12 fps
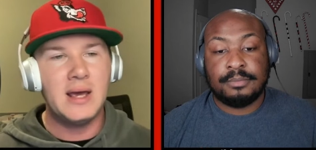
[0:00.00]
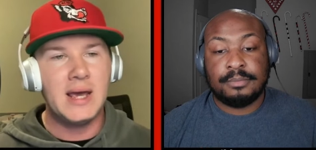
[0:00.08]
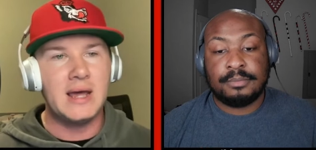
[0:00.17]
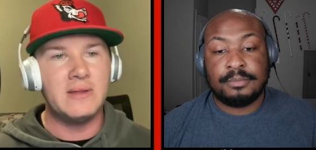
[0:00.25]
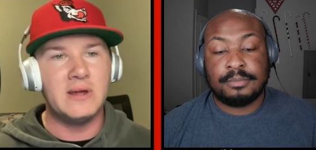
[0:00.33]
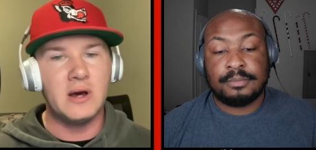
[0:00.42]

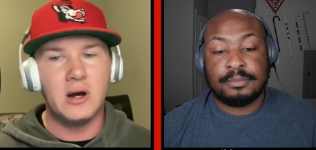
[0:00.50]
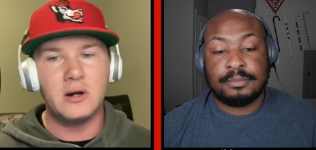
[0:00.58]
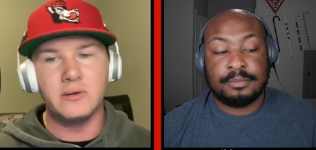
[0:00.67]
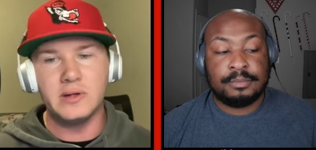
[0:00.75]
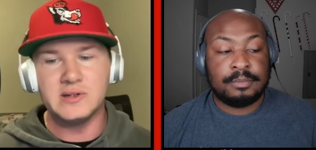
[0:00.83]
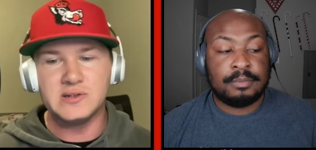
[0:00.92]
Speaker 1: and the
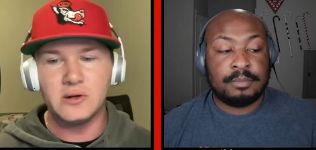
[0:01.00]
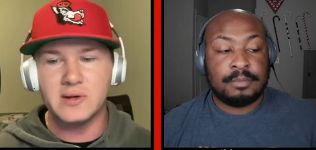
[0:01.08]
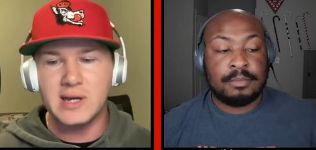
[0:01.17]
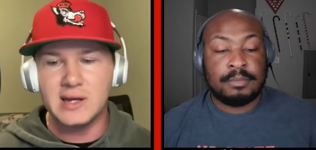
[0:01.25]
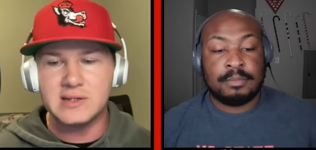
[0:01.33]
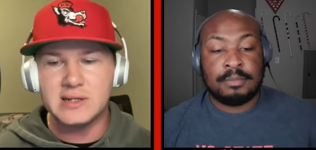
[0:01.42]
ugly. So,
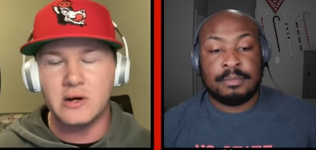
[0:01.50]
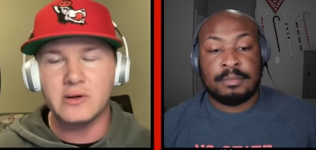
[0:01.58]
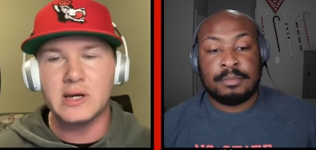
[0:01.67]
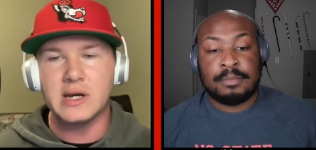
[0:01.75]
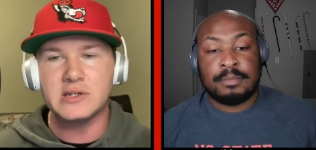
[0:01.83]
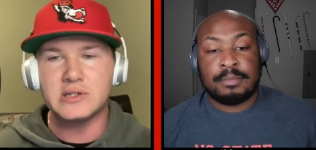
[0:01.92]
Kenton, I'll
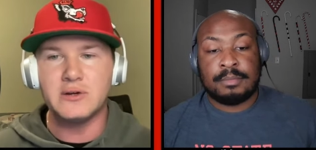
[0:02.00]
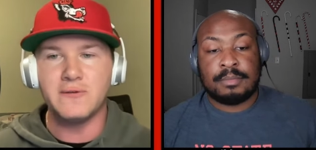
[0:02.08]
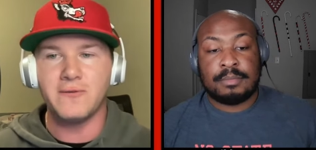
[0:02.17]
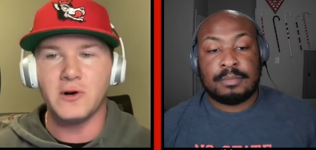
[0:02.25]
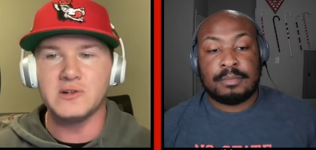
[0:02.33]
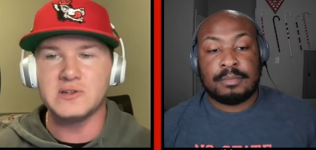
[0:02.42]
kick it to you
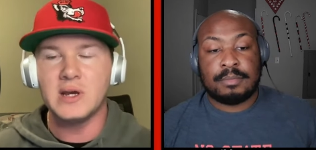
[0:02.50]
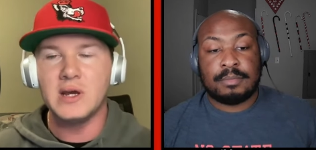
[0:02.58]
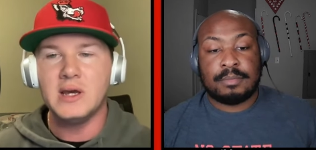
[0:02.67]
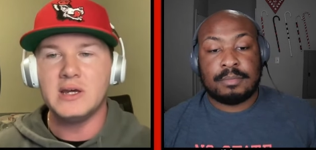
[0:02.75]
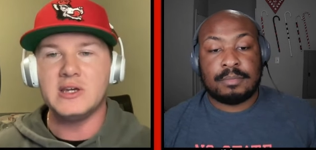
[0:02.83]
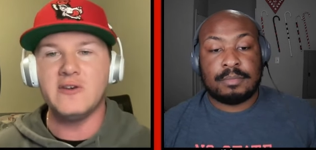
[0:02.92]
first.
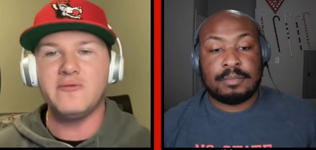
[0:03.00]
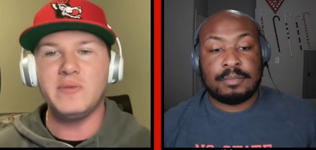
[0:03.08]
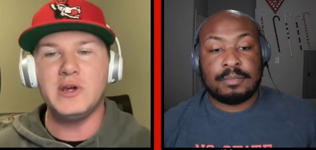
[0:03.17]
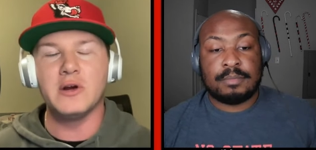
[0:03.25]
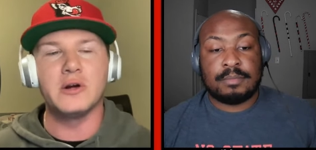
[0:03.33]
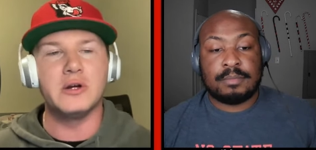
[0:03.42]
Give
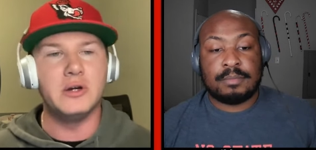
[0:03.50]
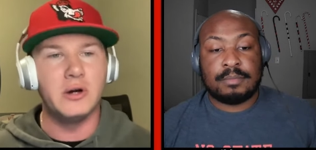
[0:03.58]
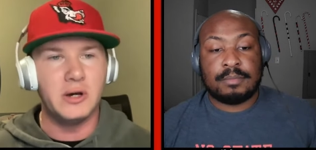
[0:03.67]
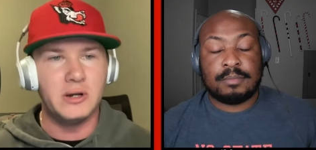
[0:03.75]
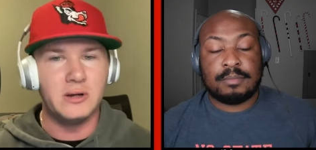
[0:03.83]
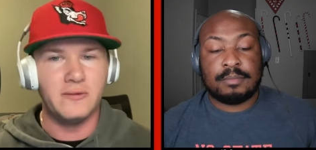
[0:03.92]
me your
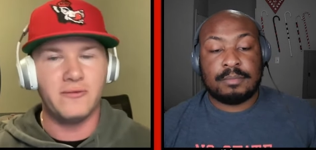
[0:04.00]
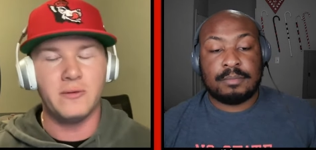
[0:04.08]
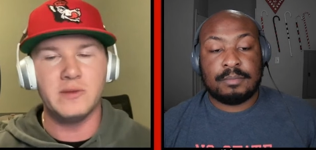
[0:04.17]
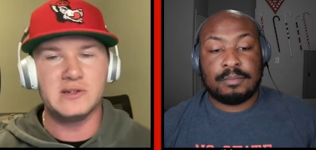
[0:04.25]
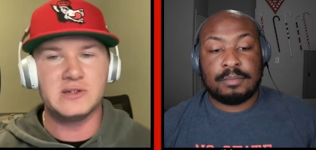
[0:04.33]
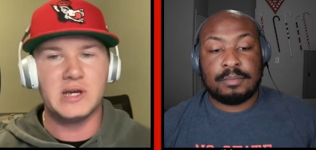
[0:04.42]
good
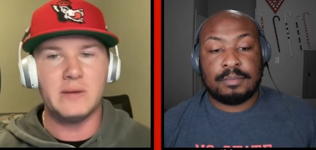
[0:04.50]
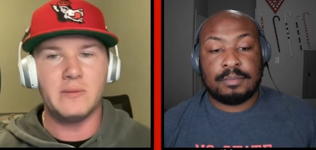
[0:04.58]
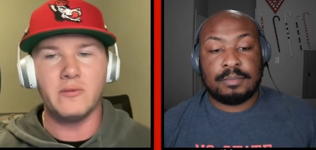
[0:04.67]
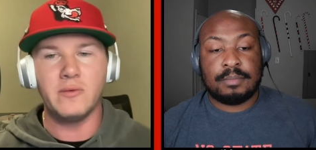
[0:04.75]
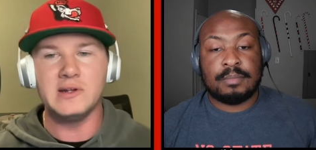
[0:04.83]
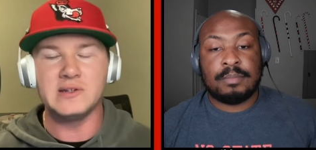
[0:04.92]
from this
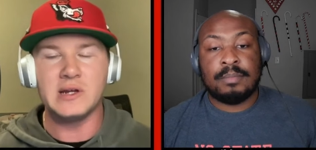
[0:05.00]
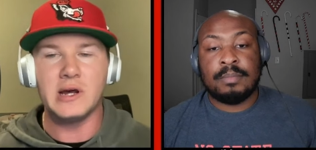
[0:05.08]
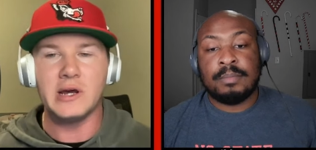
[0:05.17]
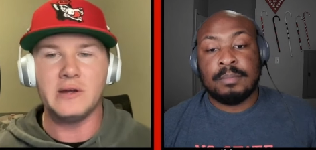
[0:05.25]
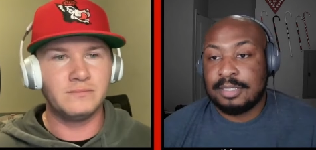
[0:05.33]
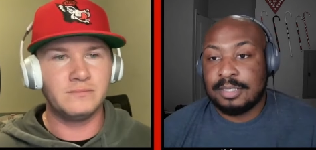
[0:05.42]
game on Wednesday
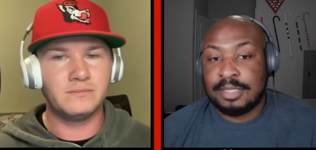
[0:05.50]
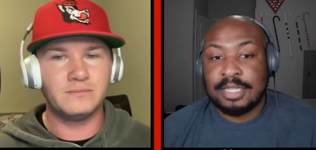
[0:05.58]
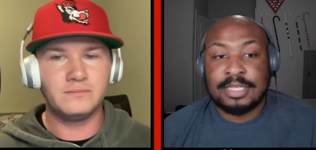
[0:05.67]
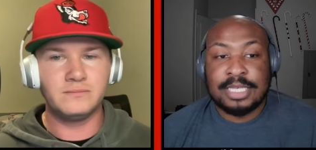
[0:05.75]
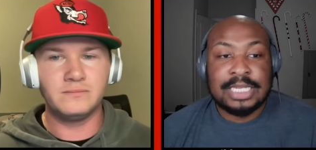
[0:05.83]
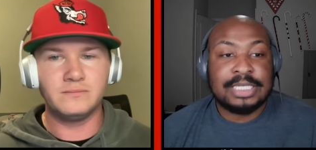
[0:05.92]
night.
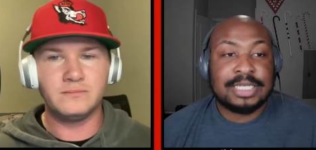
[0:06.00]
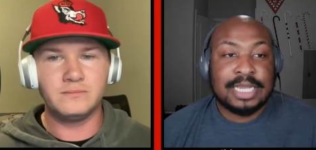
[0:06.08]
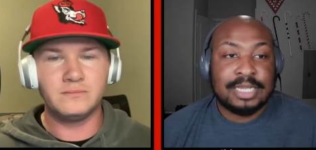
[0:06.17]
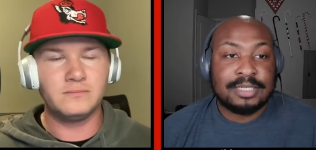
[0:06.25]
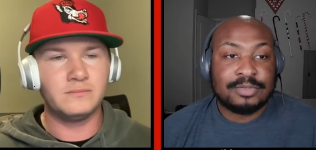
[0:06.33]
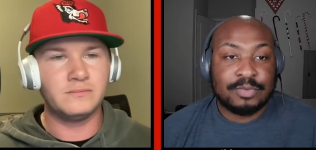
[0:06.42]
Speaker 2: The D
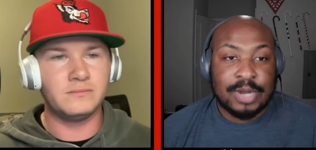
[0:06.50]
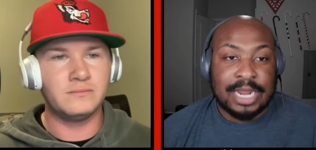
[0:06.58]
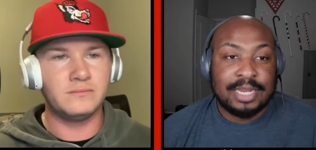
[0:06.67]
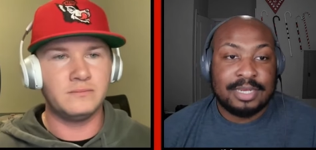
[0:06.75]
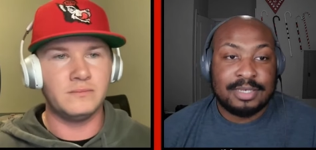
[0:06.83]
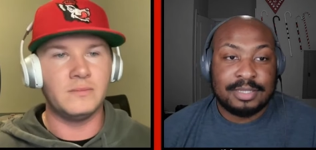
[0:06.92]
Js,
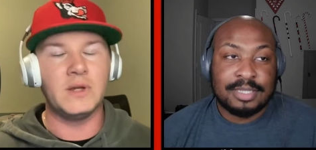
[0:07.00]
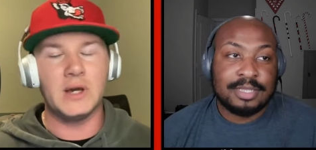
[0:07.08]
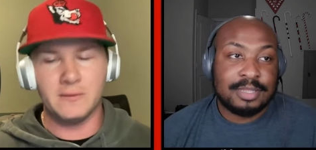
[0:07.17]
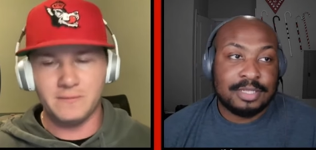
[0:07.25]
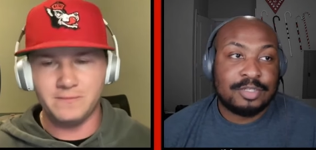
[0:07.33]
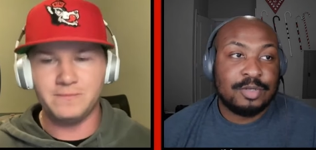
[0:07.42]
right?
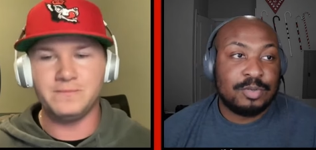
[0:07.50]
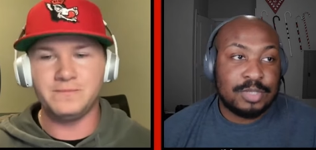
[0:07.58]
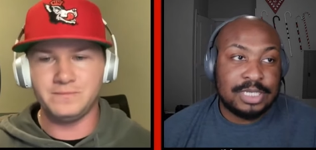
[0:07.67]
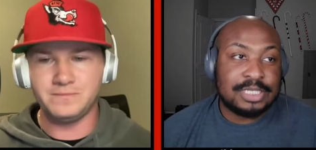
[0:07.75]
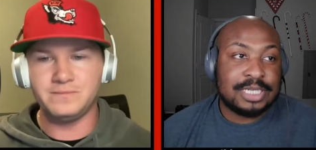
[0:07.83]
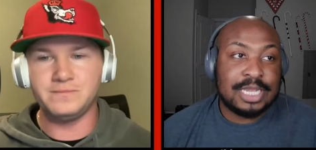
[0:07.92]
The, yeah. the
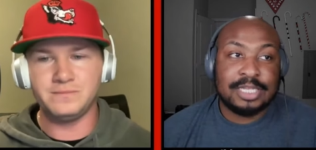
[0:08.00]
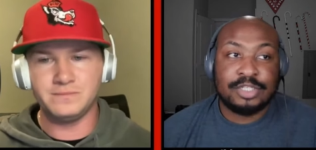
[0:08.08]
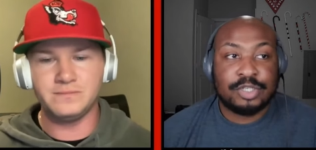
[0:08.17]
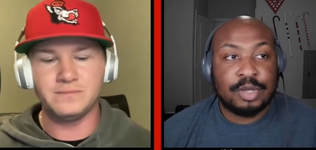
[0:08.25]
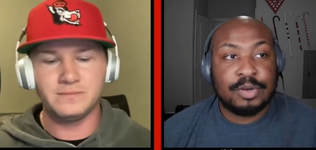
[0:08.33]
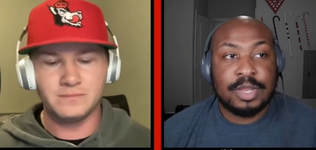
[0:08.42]
two D
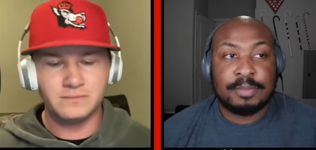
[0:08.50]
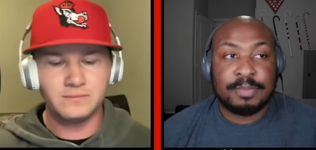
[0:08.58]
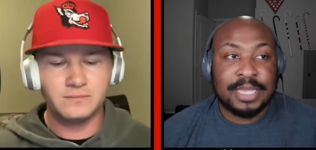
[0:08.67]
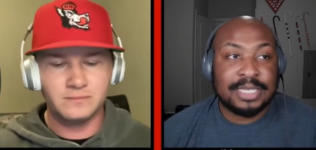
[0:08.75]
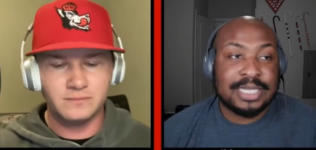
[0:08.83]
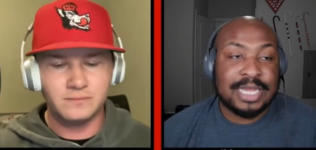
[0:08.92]
Js showed
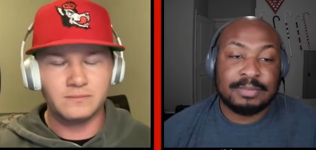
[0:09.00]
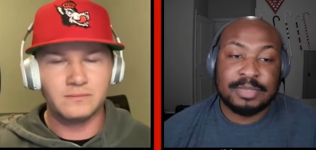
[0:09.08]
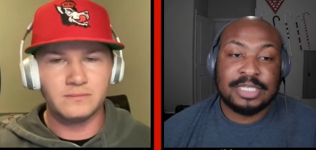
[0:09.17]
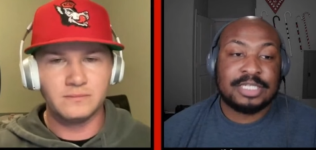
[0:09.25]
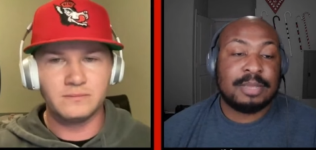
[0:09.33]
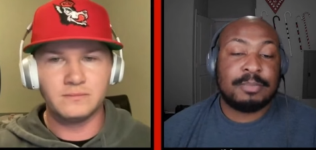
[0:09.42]
up big
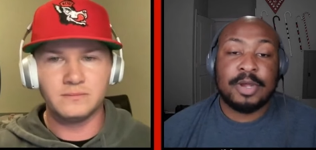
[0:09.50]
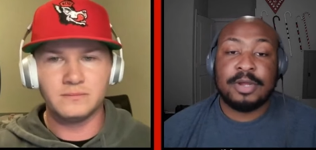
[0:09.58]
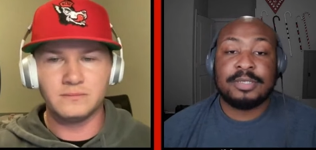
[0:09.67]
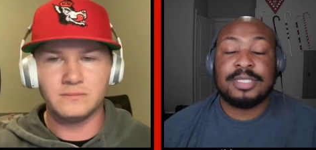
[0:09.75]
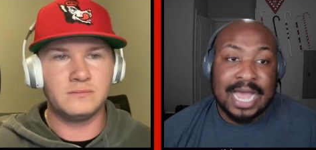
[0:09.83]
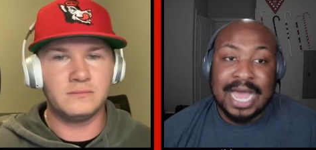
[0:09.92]
time. D J
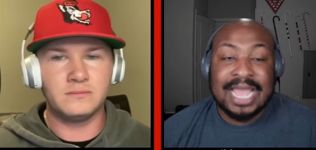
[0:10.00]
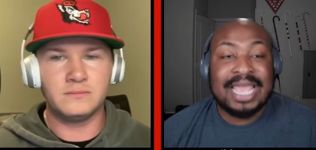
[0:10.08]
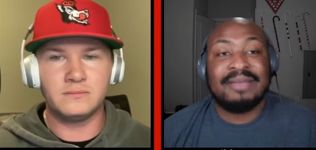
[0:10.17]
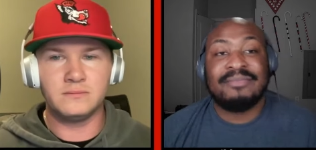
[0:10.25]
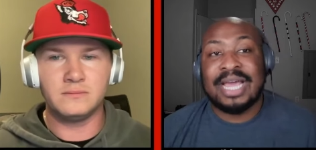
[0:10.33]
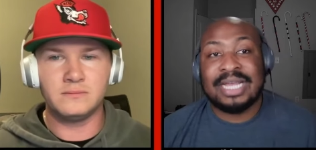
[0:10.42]
Burns,
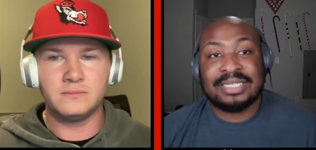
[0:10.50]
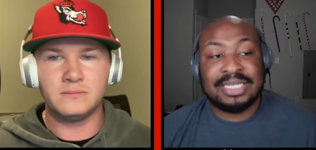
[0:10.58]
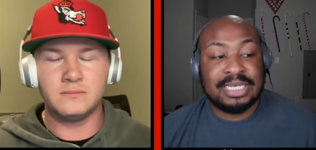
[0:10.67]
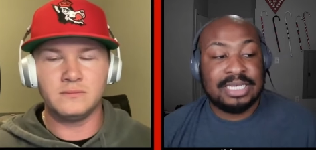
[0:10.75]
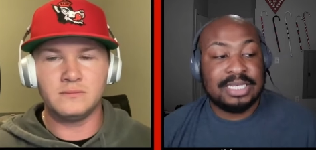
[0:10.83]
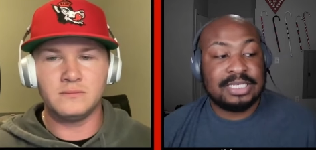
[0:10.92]
I have
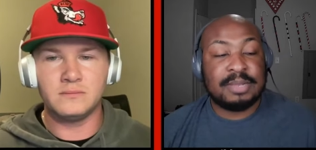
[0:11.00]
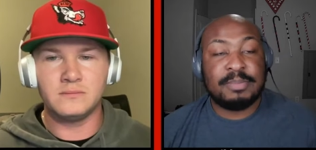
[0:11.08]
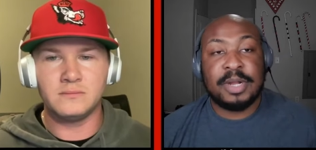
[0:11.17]
not seen D J